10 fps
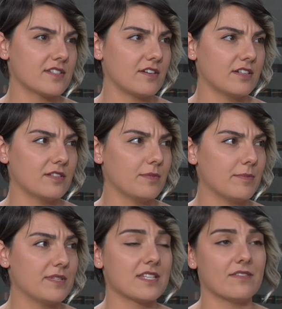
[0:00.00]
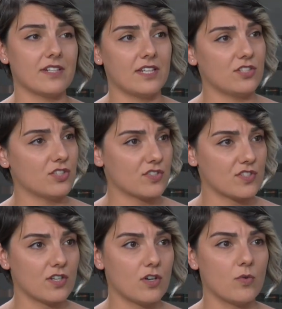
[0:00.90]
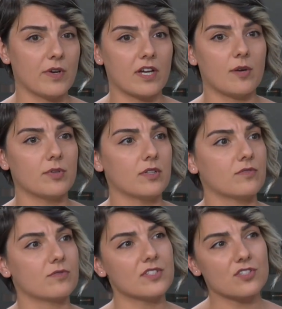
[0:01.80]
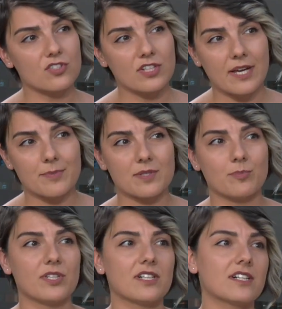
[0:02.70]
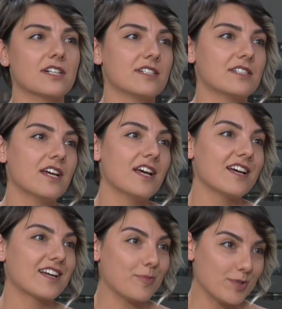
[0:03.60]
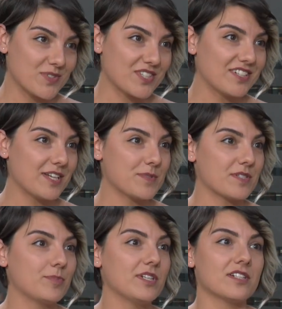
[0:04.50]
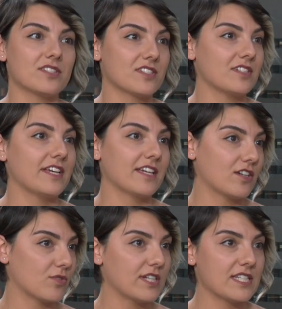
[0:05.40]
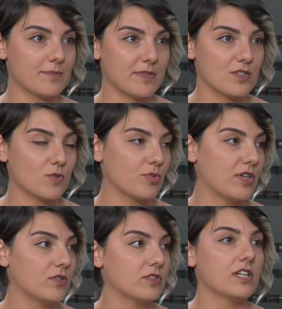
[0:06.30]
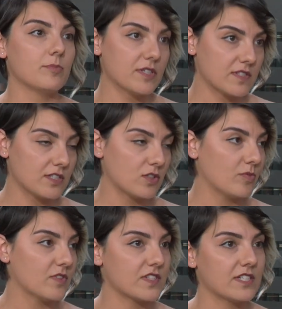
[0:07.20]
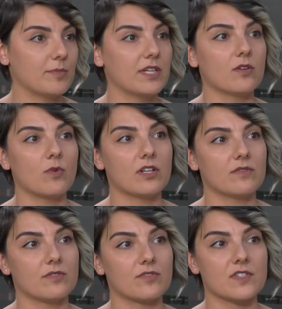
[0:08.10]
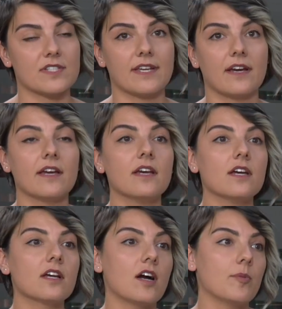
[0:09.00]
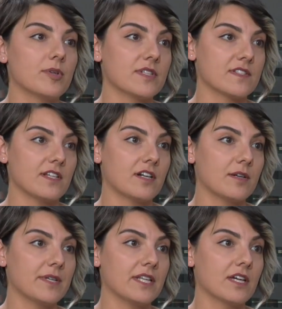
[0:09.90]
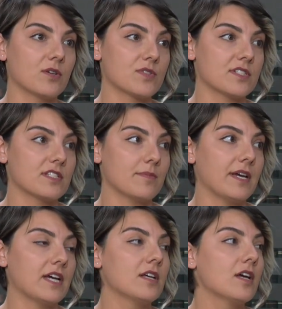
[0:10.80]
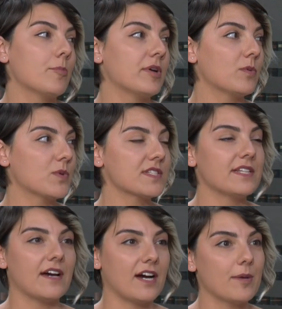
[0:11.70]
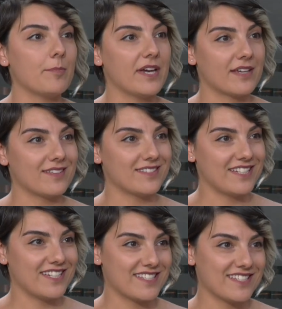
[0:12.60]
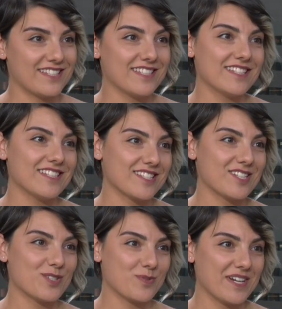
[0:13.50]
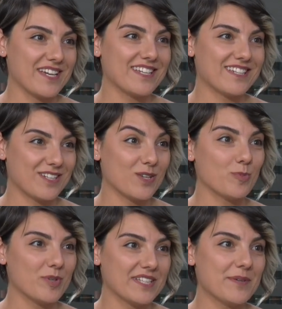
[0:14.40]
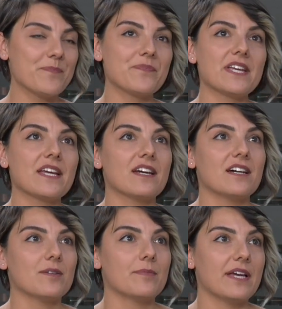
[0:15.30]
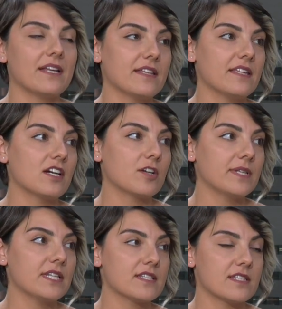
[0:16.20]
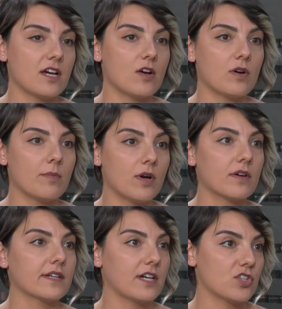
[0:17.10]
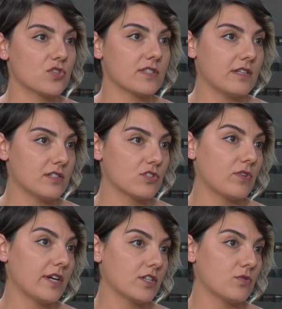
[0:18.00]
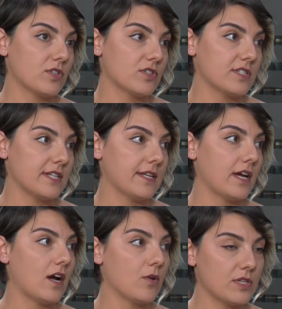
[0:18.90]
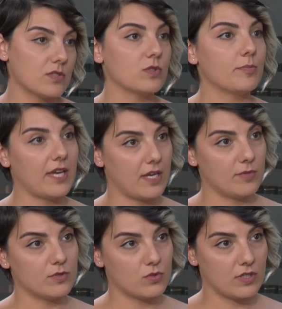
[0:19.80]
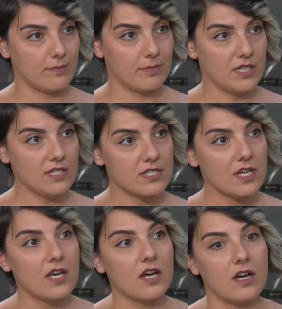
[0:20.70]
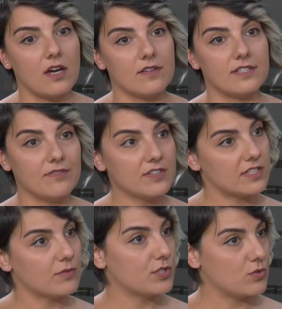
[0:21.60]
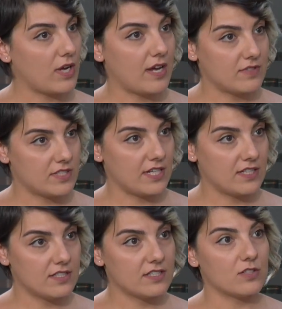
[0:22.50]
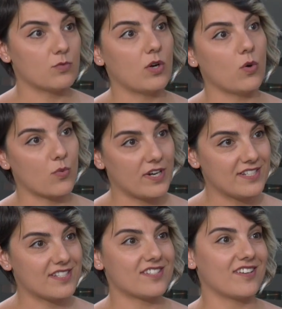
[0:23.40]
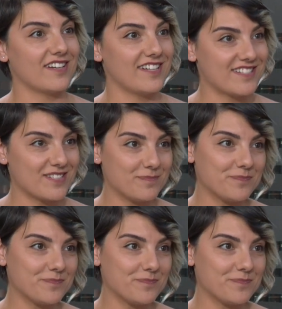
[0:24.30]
started maybe seven, eight years ago when a couple of research labs appeared a couple of startups appeared, like Krisp and SuperAnnotate, PicsArt obviously being one of the first AI companies that Armenia ecosystem had. But it wasn't a hype back in the days in, in, in such a way globally. Um, and I think Armenia is now among the countries that is trying to understand how it will be able to compete. Uh, definitely, we do have the talent, and we already started